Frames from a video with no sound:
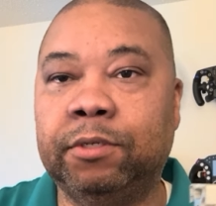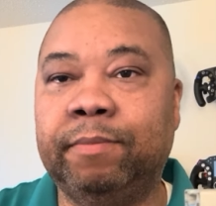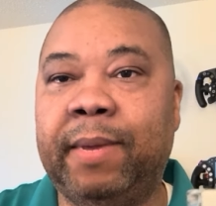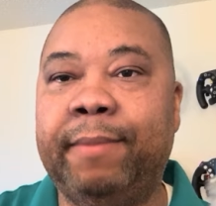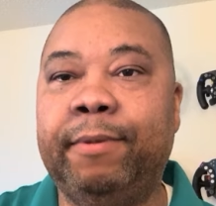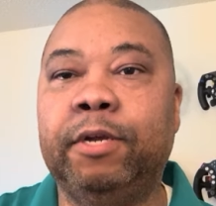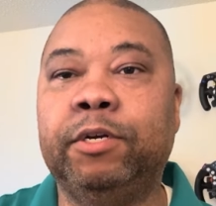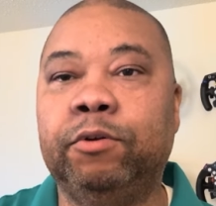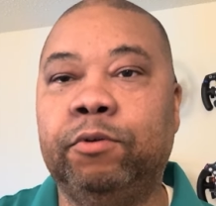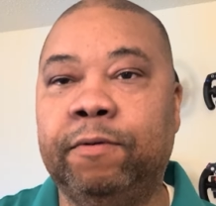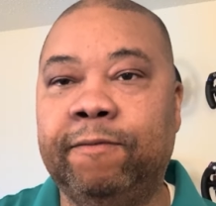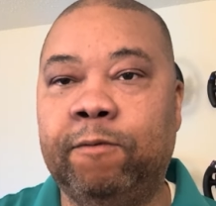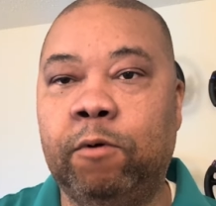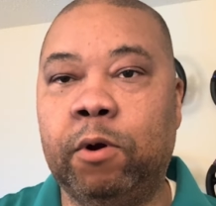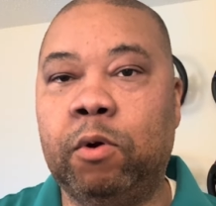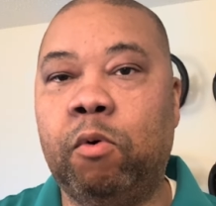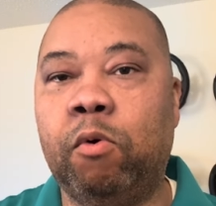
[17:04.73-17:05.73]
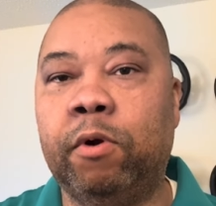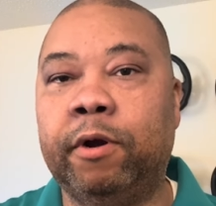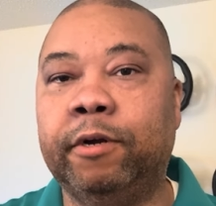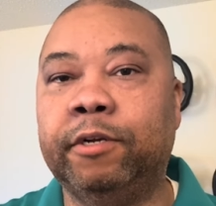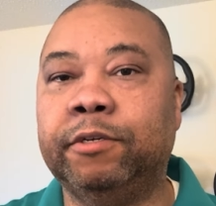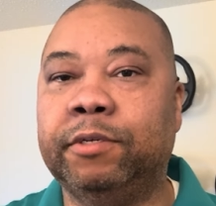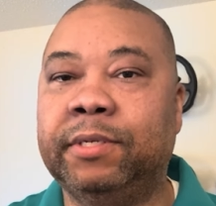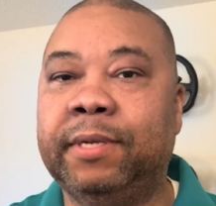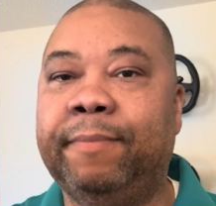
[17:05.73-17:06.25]
maybe you're doing 4
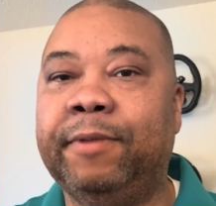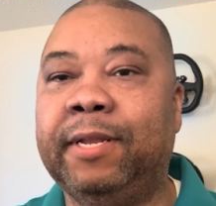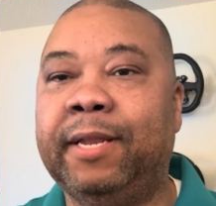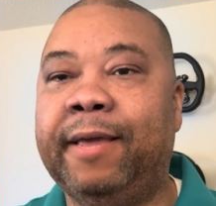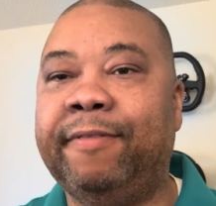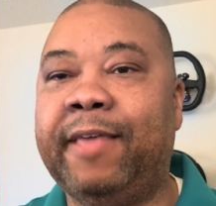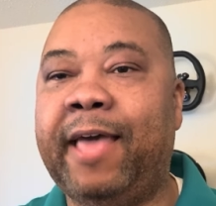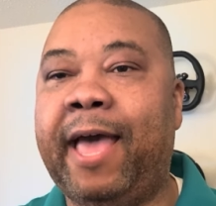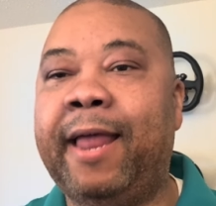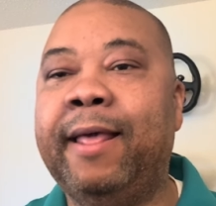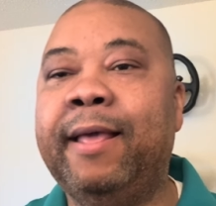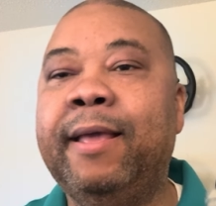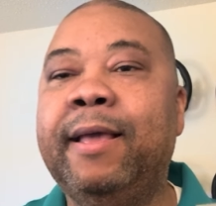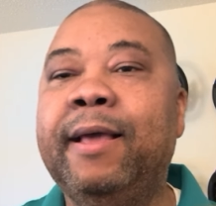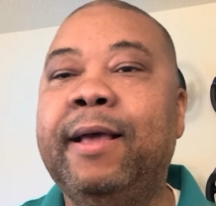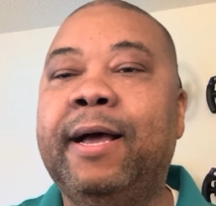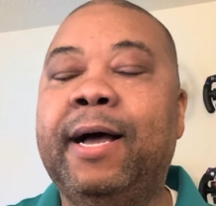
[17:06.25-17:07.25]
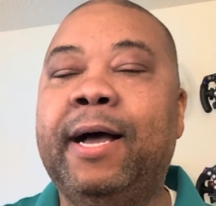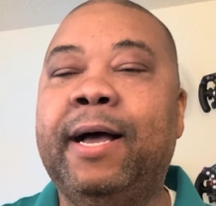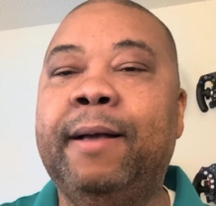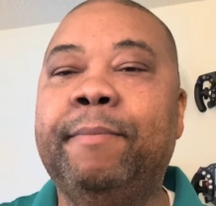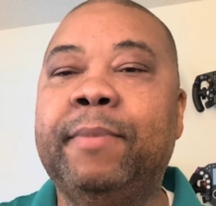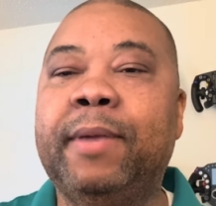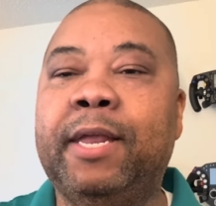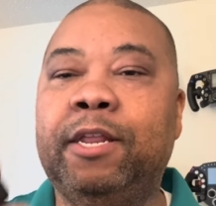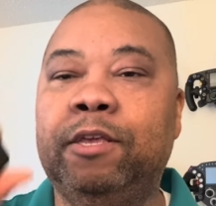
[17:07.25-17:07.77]
corners or something like that.
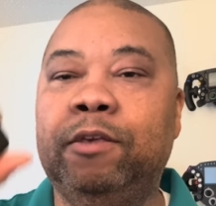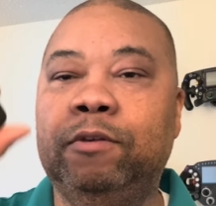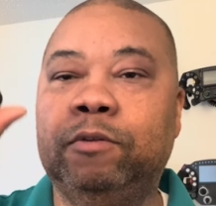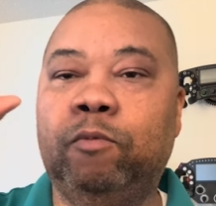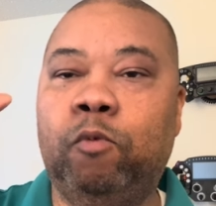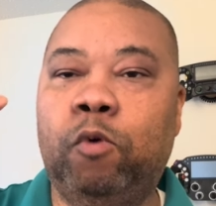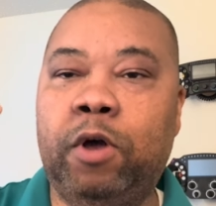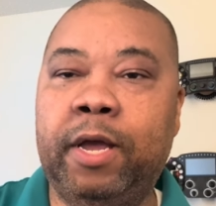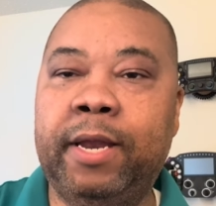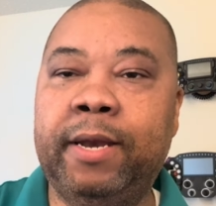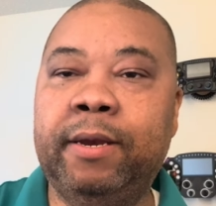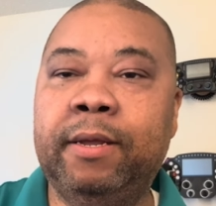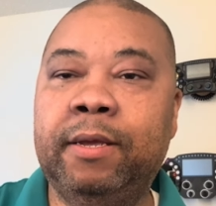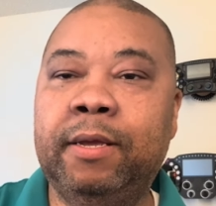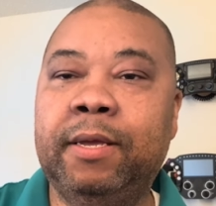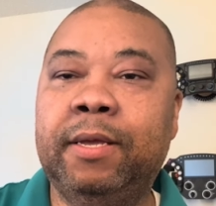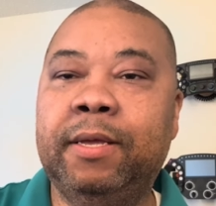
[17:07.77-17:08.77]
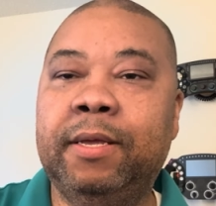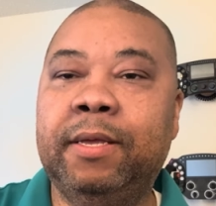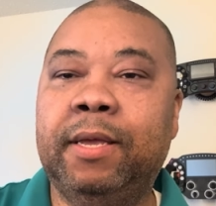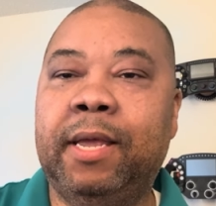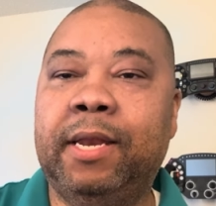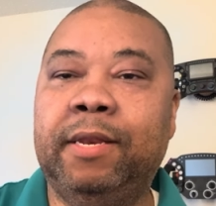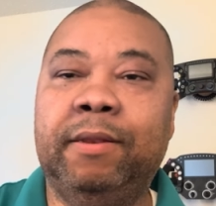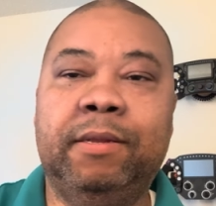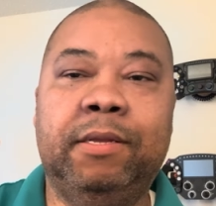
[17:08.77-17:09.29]
And you use one
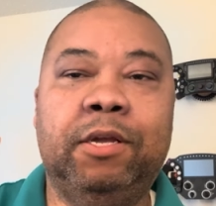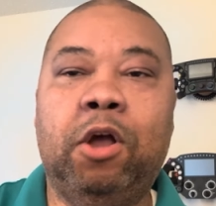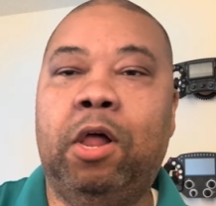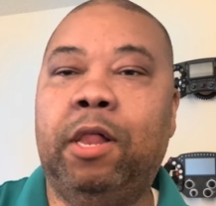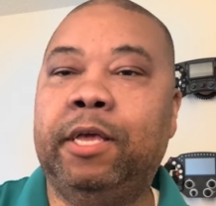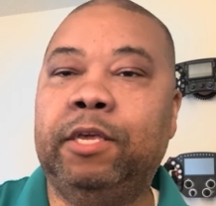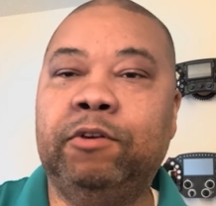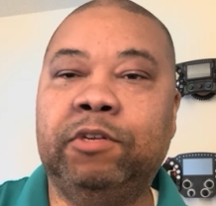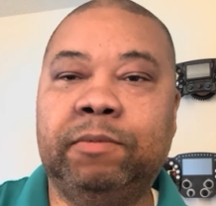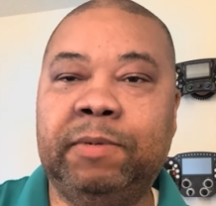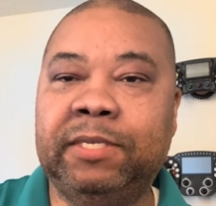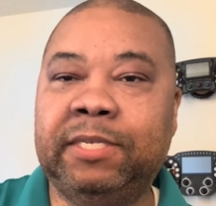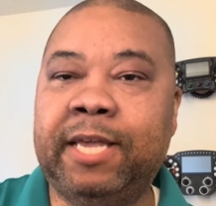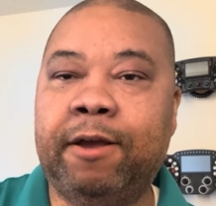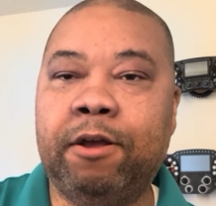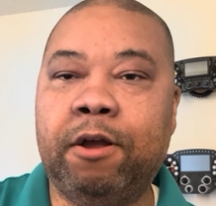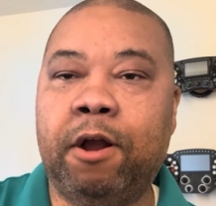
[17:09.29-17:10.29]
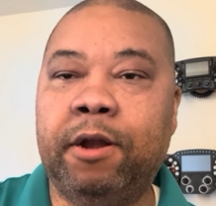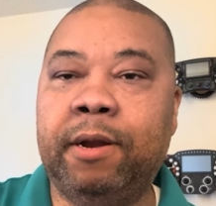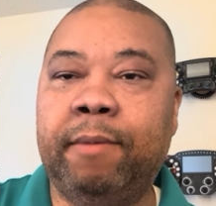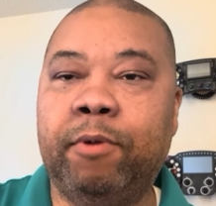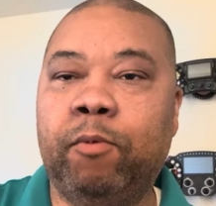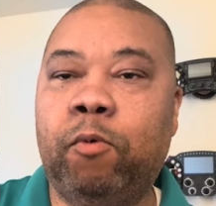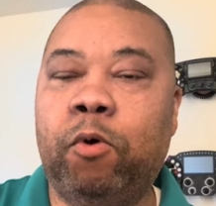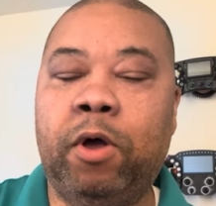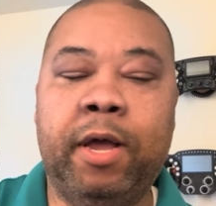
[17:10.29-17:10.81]
and call it USB sound card number
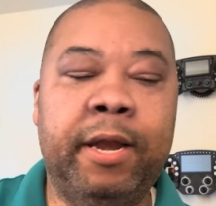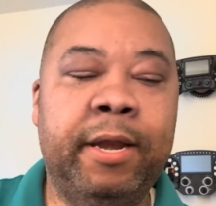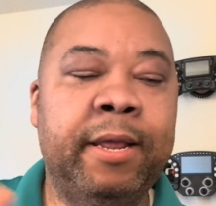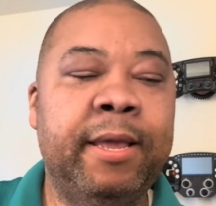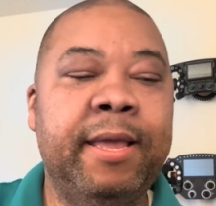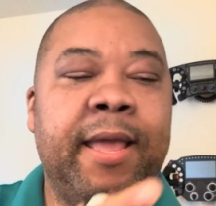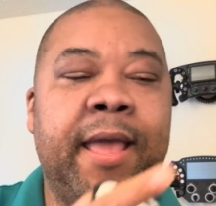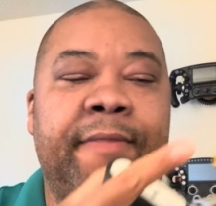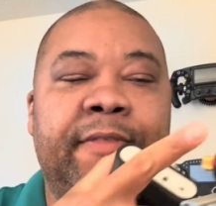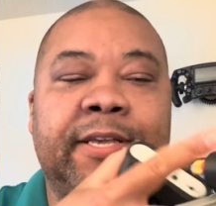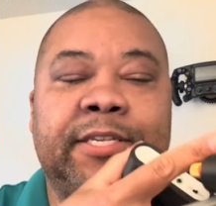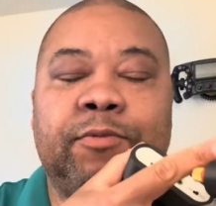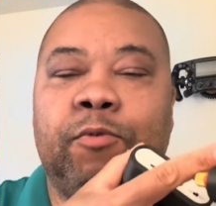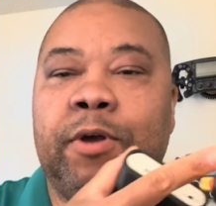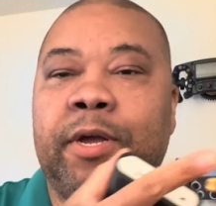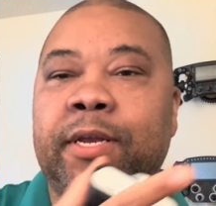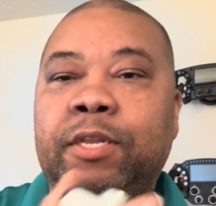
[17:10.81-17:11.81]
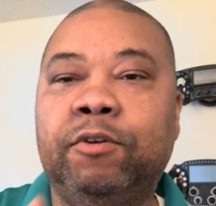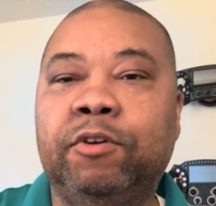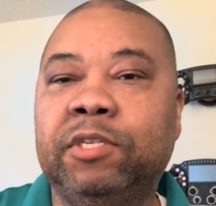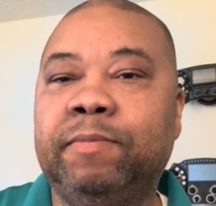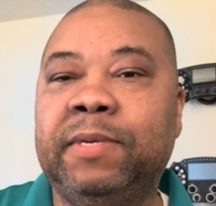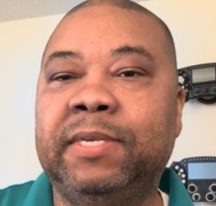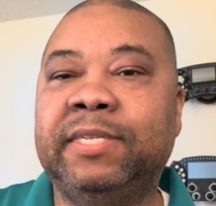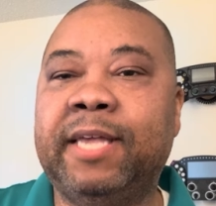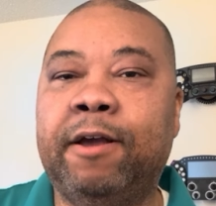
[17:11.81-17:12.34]
1, and this one
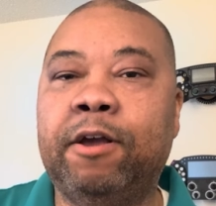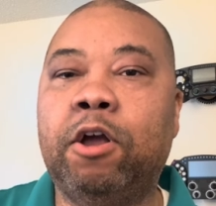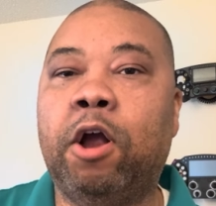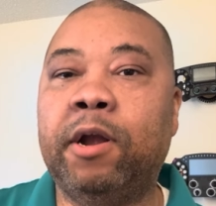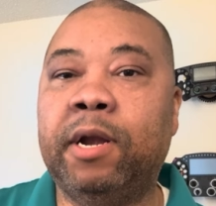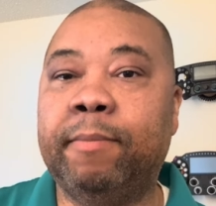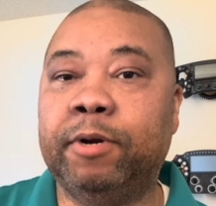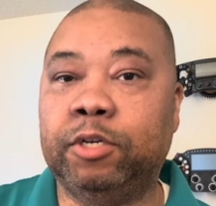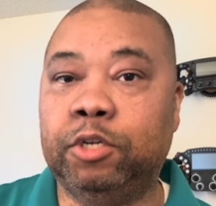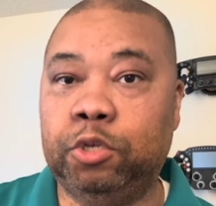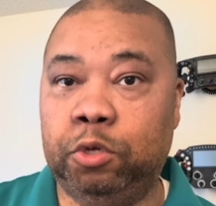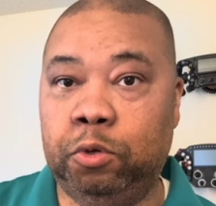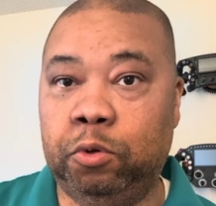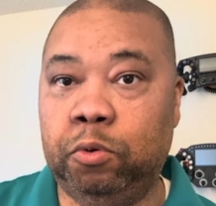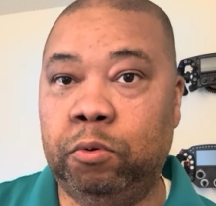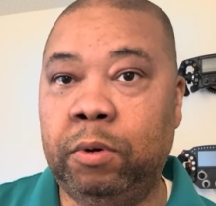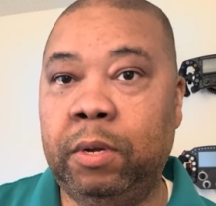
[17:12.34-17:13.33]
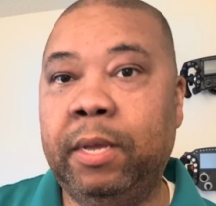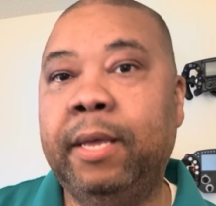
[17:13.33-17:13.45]
USB sound card number 2.